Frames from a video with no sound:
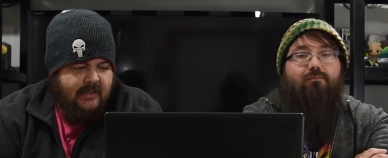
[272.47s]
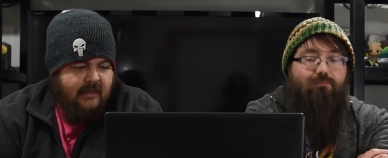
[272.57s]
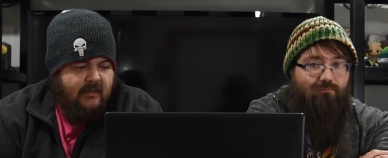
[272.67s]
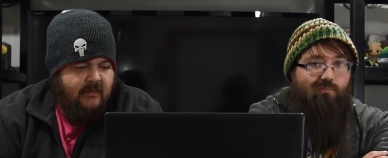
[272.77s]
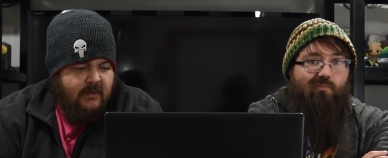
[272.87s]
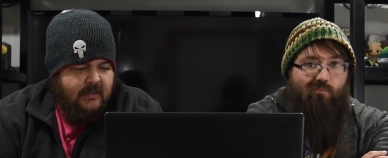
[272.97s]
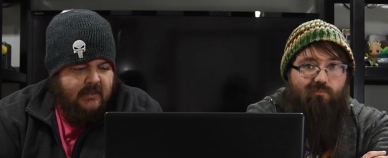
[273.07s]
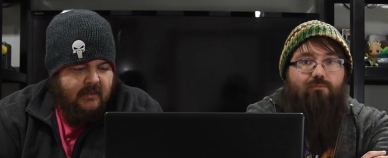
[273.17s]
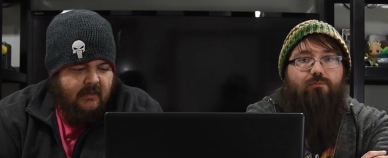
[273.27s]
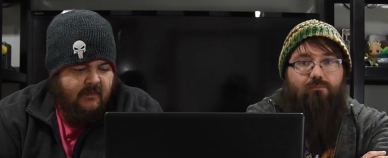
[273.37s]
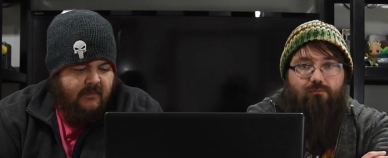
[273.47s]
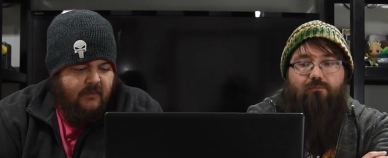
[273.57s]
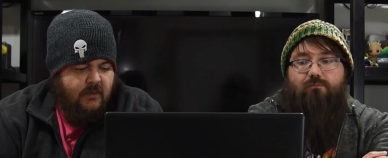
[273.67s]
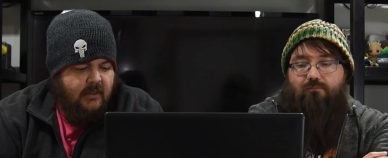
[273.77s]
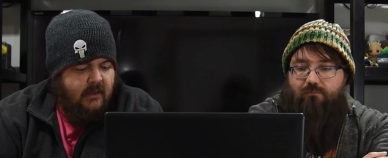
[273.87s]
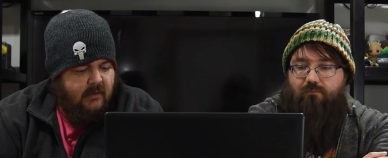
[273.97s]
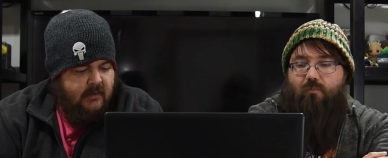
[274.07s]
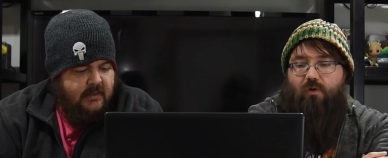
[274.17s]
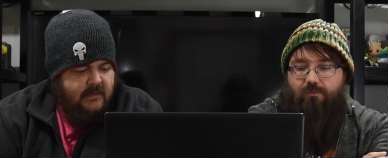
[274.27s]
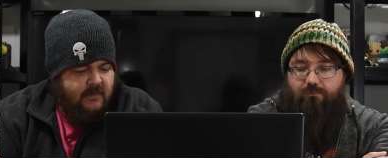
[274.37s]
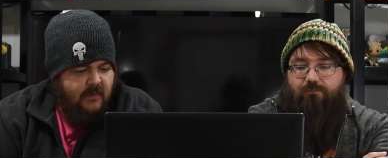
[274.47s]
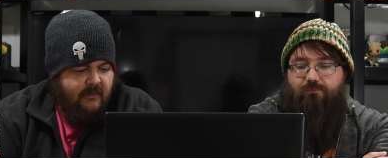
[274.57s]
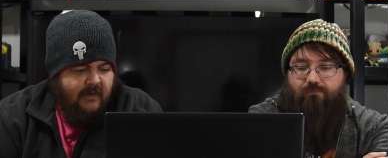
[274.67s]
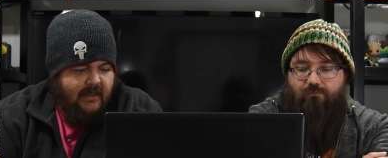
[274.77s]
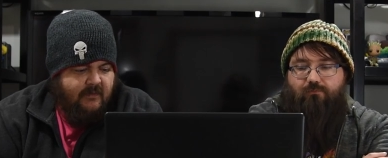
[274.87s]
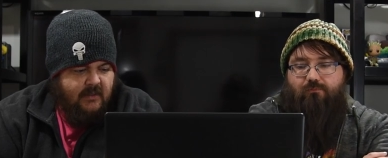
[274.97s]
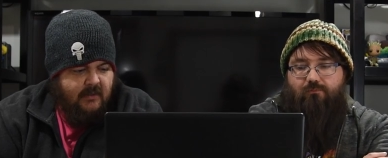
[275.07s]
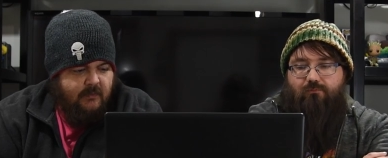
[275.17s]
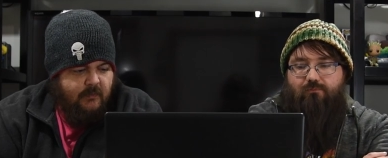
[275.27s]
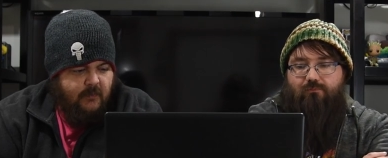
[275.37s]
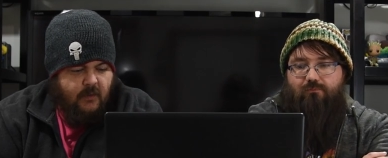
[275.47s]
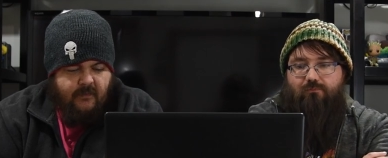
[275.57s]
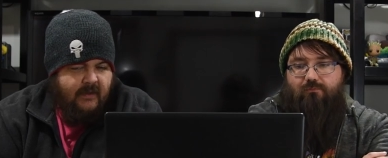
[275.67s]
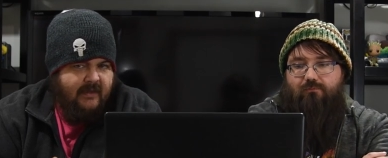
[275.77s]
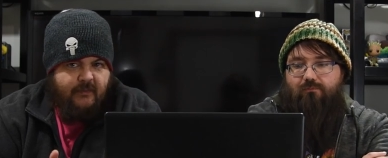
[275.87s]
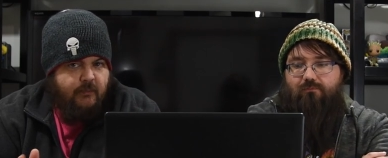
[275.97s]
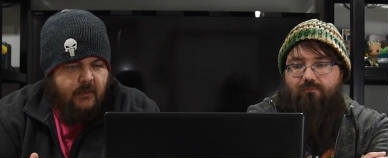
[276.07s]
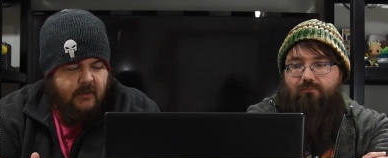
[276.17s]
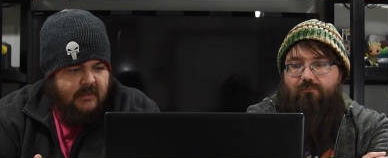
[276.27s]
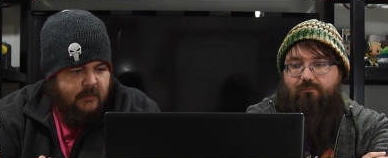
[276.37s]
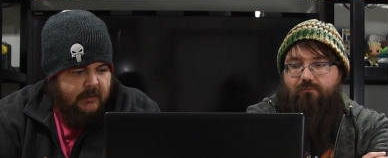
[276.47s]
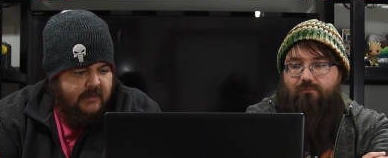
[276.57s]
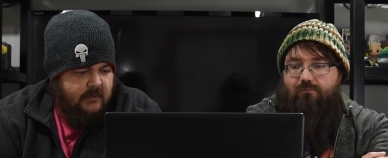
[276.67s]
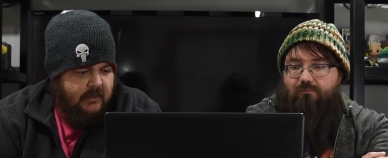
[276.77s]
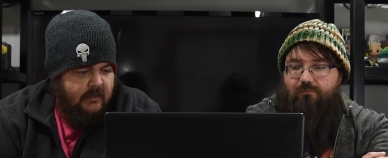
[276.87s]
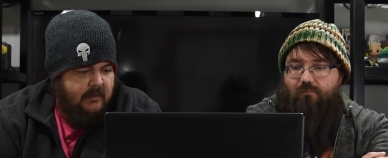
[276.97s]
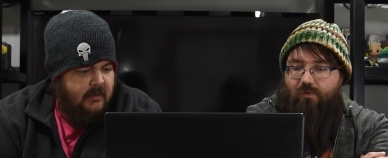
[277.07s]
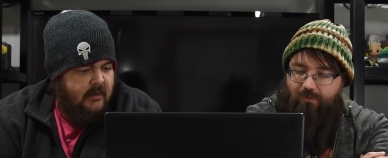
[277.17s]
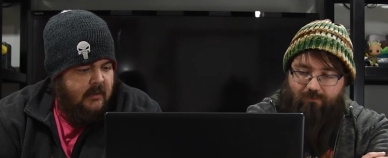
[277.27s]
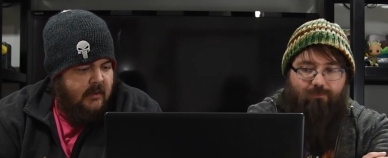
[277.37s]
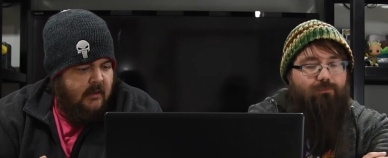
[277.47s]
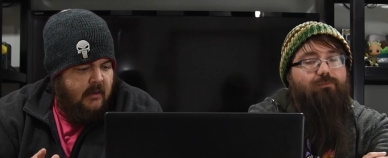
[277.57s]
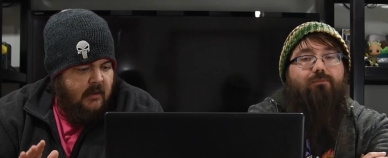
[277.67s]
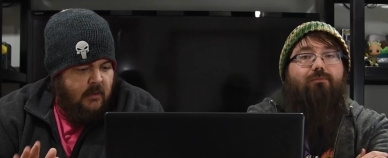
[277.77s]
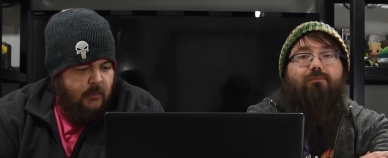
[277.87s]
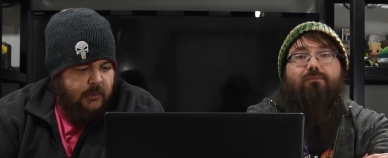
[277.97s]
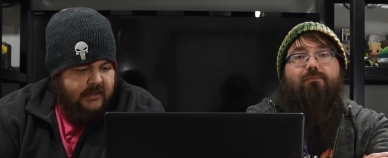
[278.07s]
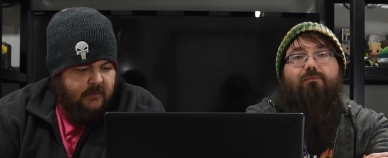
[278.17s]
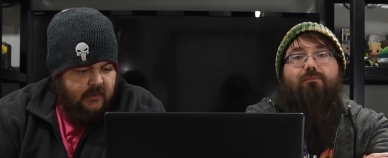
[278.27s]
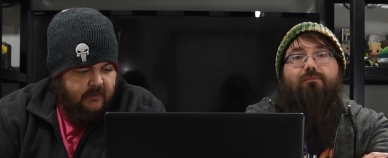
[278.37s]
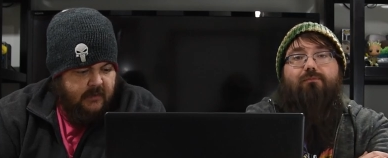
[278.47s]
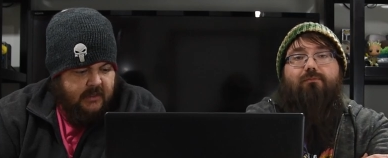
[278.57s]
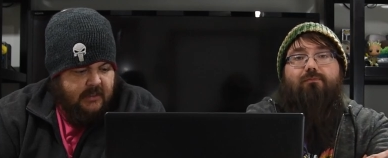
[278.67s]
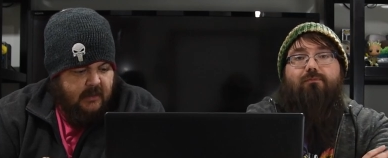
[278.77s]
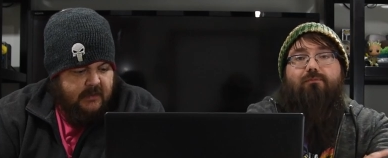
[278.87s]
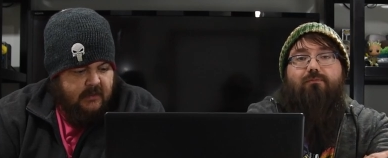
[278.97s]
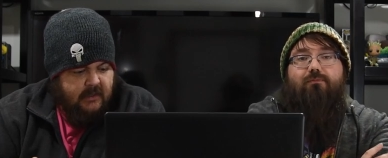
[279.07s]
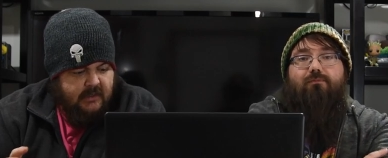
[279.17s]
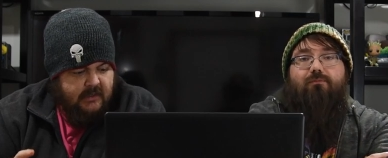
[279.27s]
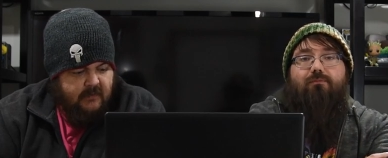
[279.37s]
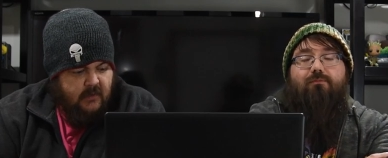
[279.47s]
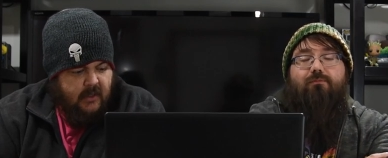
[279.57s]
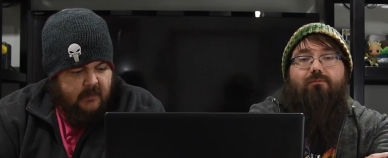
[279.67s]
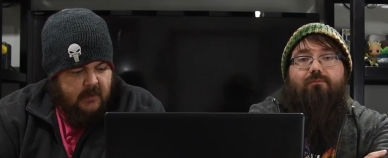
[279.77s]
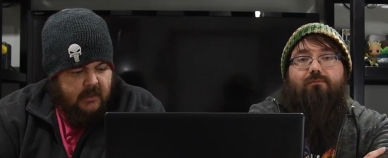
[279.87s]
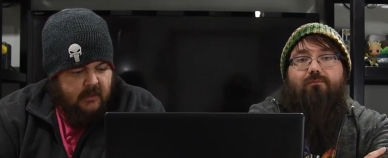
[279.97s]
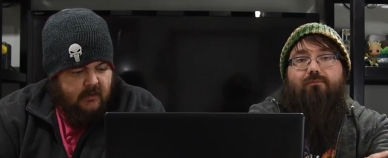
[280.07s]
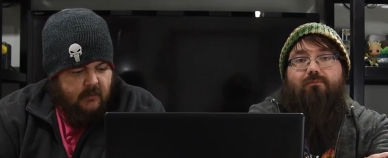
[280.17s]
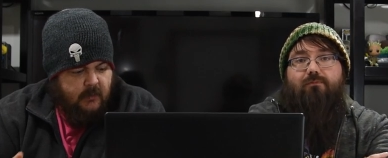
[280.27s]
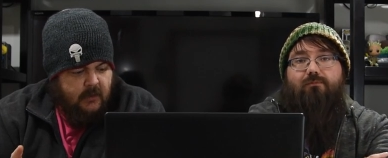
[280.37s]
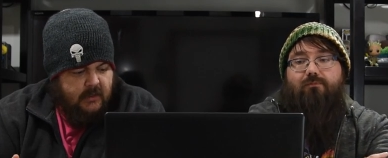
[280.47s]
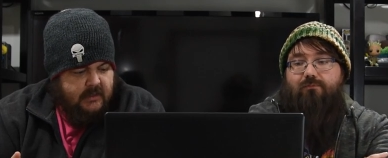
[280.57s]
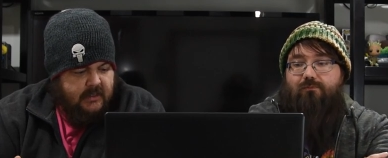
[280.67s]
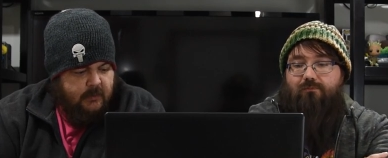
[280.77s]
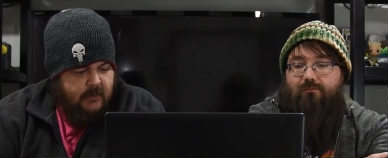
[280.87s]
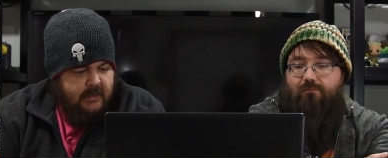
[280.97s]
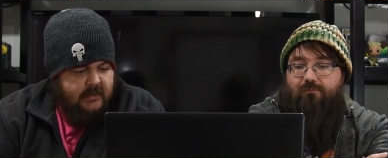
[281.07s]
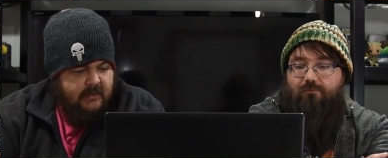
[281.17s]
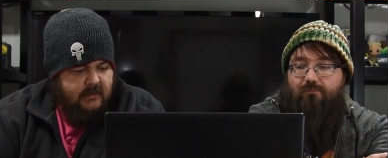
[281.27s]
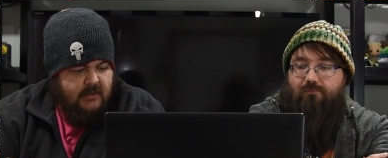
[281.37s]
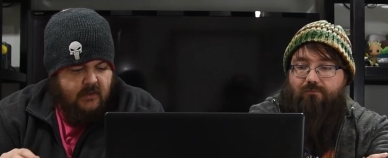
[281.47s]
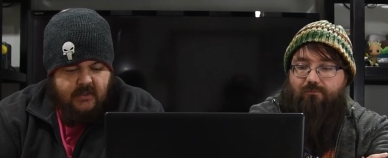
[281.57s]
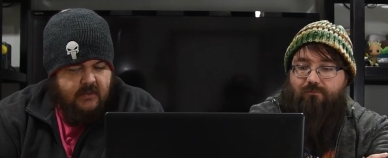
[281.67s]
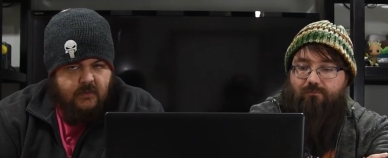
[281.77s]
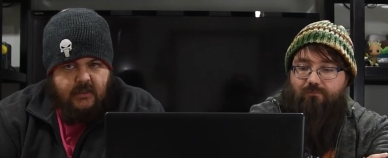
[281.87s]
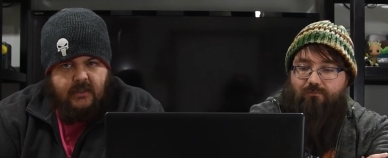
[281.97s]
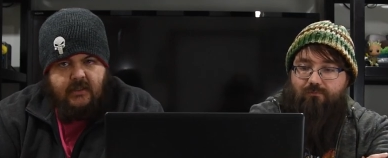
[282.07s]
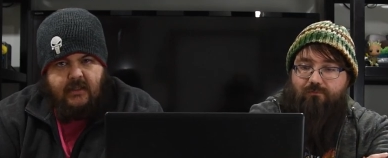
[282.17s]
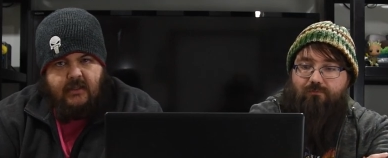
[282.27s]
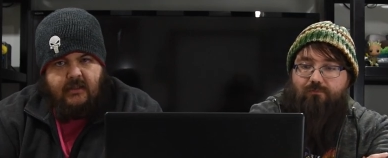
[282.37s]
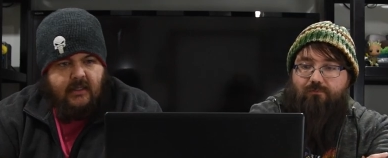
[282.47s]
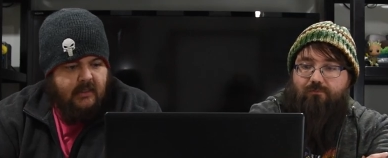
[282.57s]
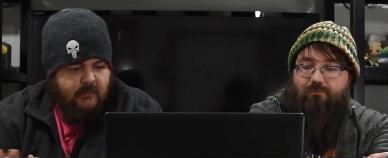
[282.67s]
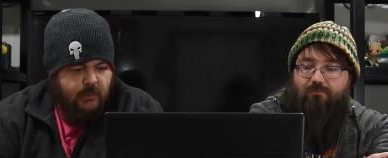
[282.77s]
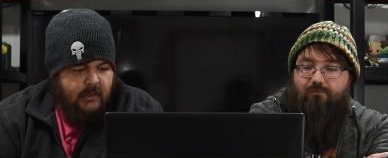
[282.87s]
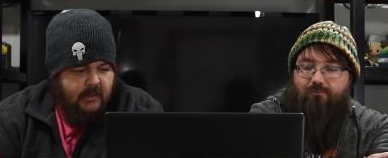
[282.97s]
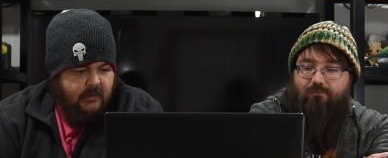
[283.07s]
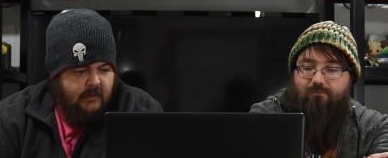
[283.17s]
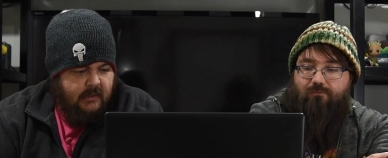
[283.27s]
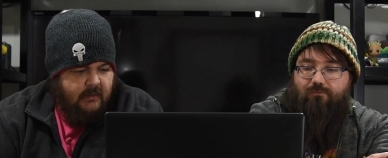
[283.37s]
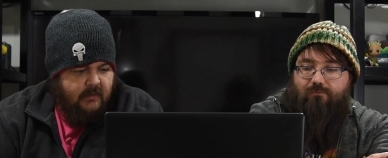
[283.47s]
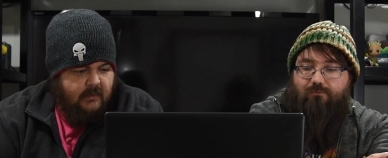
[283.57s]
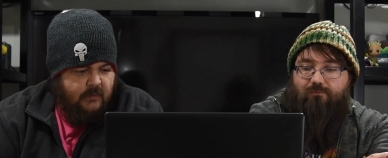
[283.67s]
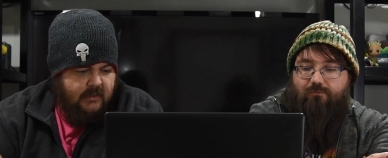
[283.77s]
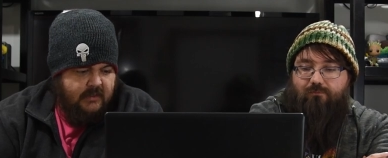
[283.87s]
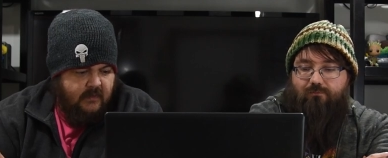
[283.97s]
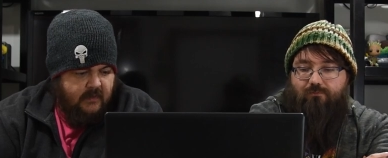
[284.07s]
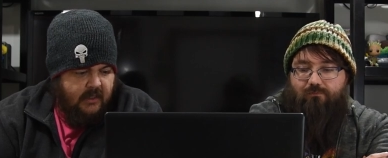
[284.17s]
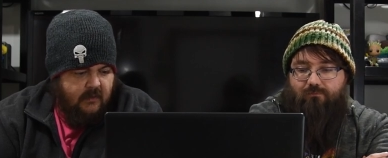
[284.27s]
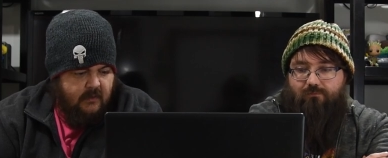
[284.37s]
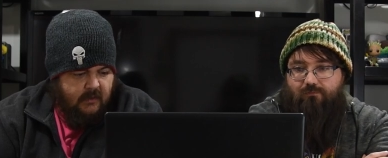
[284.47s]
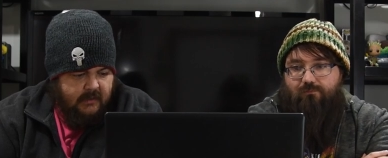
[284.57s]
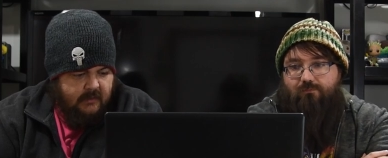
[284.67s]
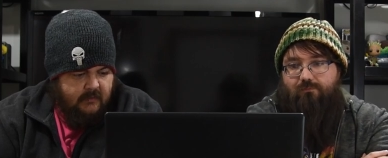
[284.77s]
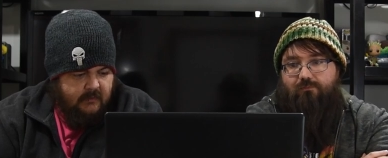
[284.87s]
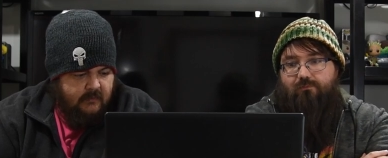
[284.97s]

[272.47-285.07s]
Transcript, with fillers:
Speaker 1: Scion of Urza, four colorless for a five drop for a five loyalty planeswalker. Yep. Plus one, reveal the top two cards of your library. Your opponent separates, chooses one, and they put it underneath with a silver counter on it.